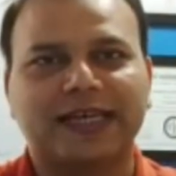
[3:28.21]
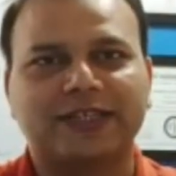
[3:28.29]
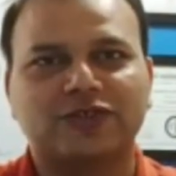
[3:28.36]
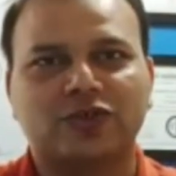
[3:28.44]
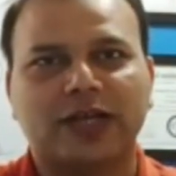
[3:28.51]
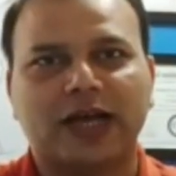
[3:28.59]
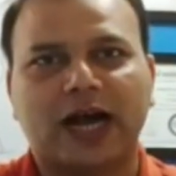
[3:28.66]

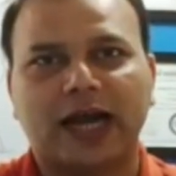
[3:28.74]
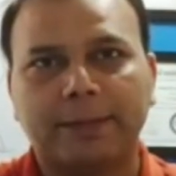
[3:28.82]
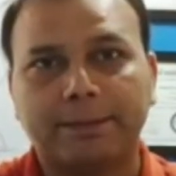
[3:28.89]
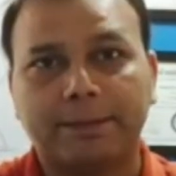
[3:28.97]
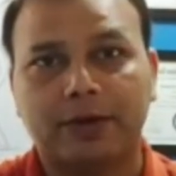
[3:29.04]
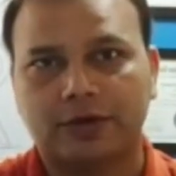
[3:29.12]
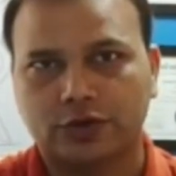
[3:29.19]
actually
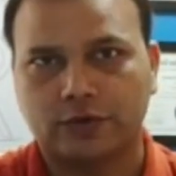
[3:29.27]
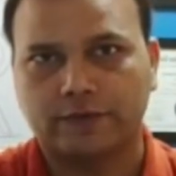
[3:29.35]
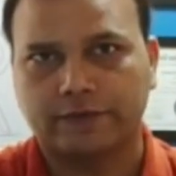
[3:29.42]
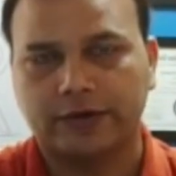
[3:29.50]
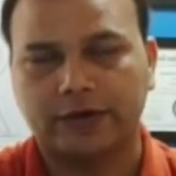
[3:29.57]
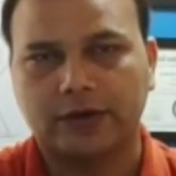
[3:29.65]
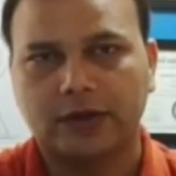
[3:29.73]

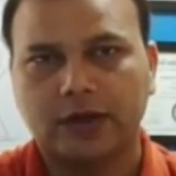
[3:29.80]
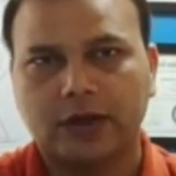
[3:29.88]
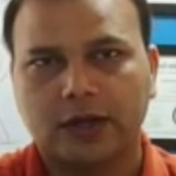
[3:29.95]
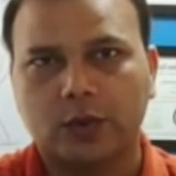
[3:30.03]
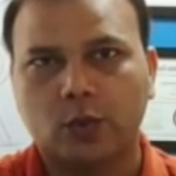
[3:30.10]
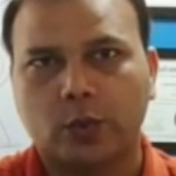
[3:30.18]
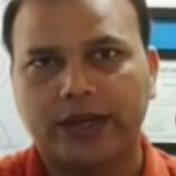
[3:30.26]
hypertrophied
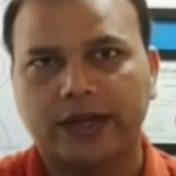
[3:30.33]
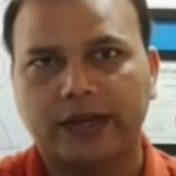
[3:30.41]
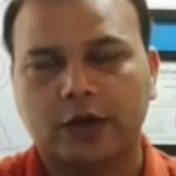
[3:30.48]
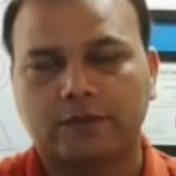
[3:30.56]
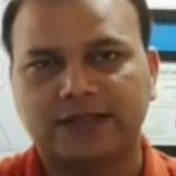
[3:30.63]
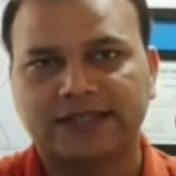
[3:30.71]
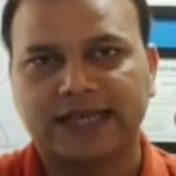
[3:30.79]
in winging
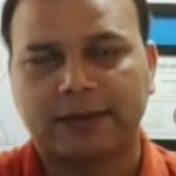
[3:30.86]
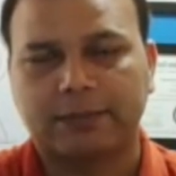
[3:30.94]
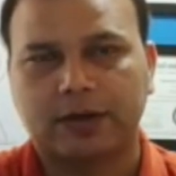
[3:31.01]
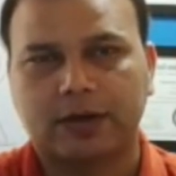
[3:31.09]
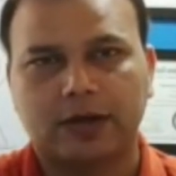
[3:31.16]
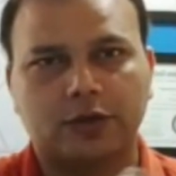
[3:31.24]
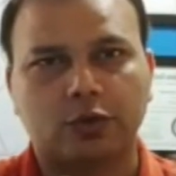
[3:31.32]
of the scapula.